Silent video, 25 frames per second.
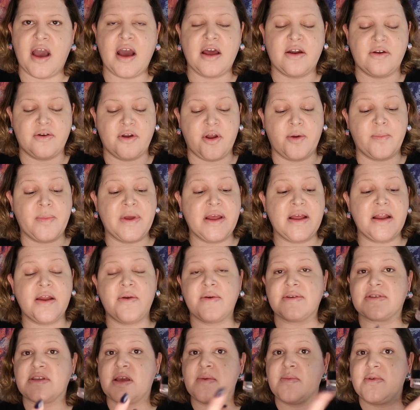I don't know. But
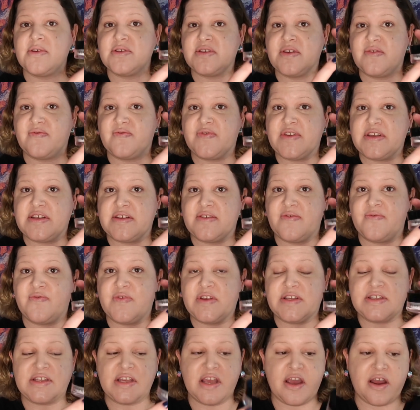anyways, I'm using
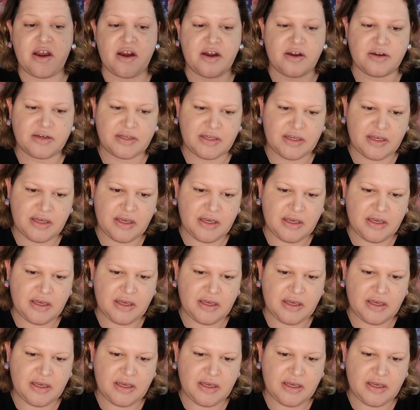Viseart.